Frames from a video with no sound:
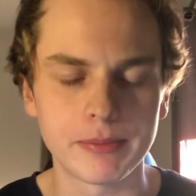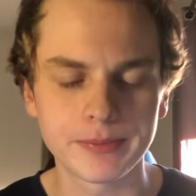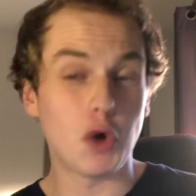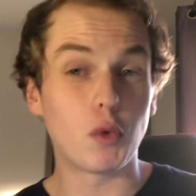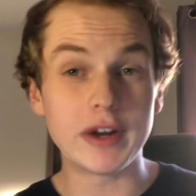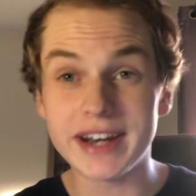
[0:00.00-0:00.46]

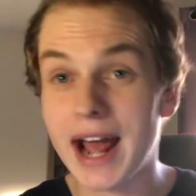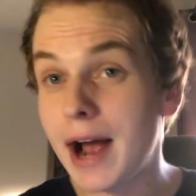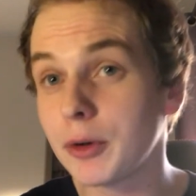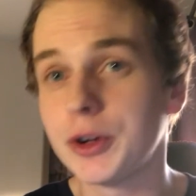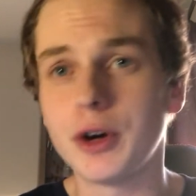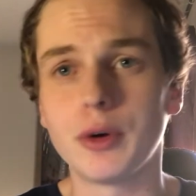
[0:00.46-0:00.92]
We now
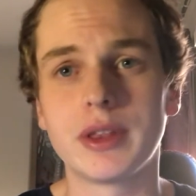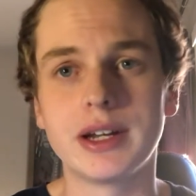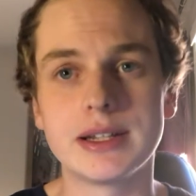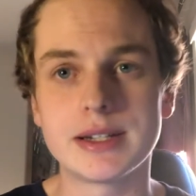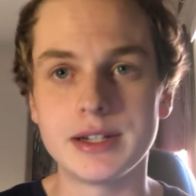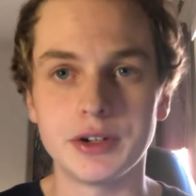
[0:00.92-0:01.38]
know that
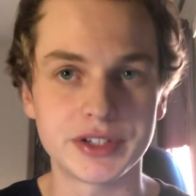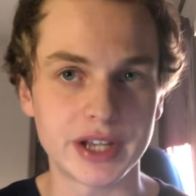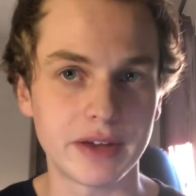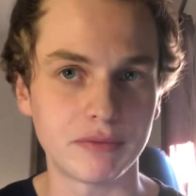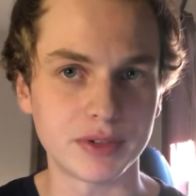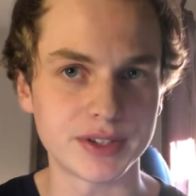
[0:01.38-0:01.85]
it's near
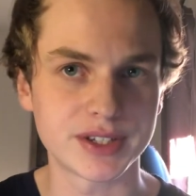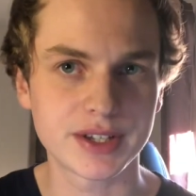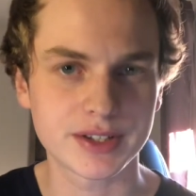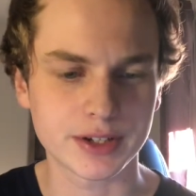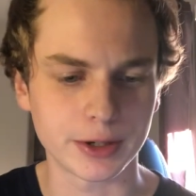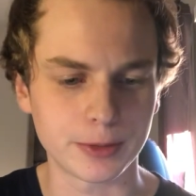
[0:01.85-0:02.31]
San
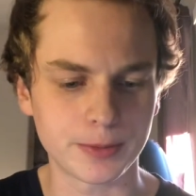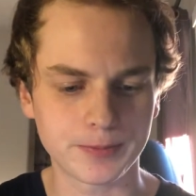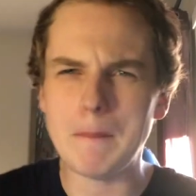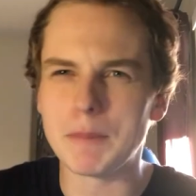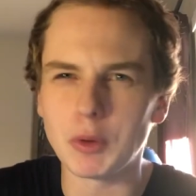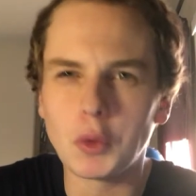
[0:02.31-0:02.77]
Francisco,
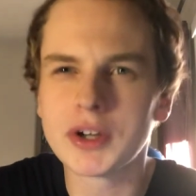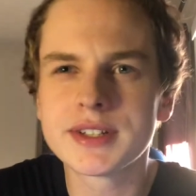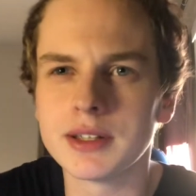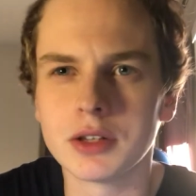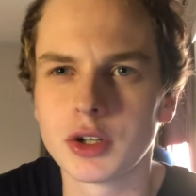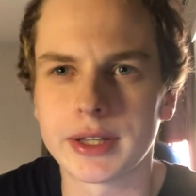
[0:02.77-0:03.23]
but what does
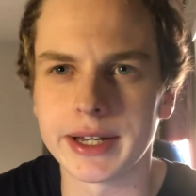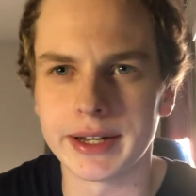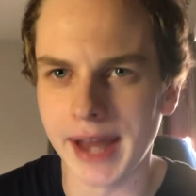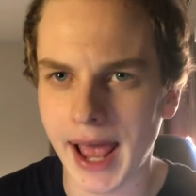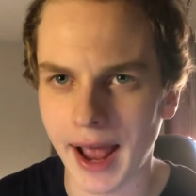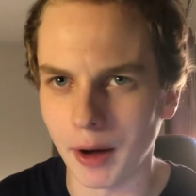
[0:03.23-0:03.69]
it look like
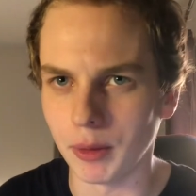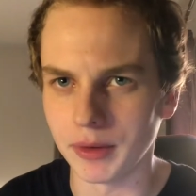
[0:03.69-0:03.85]
now?